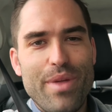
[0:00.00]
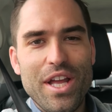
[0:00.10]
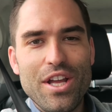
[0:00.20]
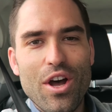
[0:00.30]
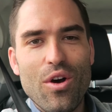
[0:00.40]

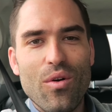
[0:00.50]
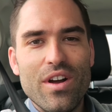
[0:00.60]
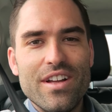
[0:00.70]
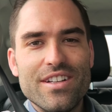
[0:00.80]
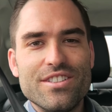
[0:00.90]

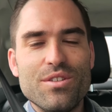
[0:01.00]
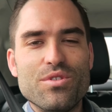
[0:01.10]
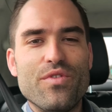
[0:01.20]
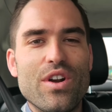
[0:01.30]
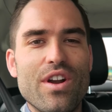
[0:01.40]
bingo, she
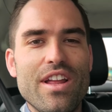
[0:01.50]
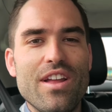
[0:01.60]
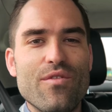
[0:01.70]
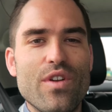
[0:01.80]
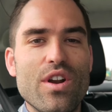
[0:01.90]
was very,
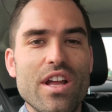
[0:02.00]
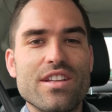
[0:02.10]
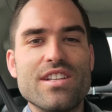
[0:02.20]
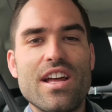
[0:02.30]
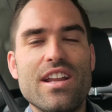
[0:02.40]
very
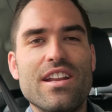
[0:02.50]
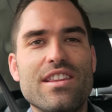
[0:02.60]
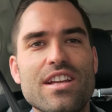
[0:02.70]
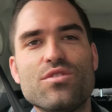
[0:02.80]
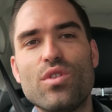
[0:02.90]
excited
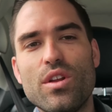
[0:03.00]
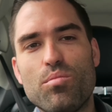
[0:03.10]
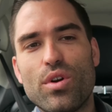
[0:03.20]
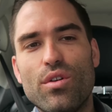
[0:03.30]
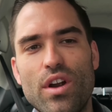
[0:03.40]
and things
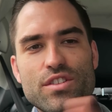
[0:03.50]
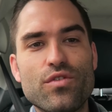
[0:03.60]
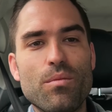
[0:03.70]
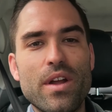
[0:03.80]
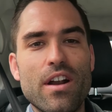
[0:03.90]
really
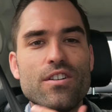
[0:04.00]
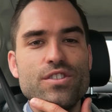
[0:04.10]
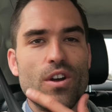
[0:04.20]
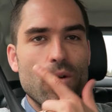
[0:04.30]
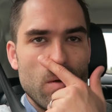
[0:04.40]
progressed from there.
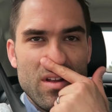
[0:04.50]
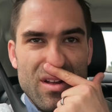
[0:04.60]
So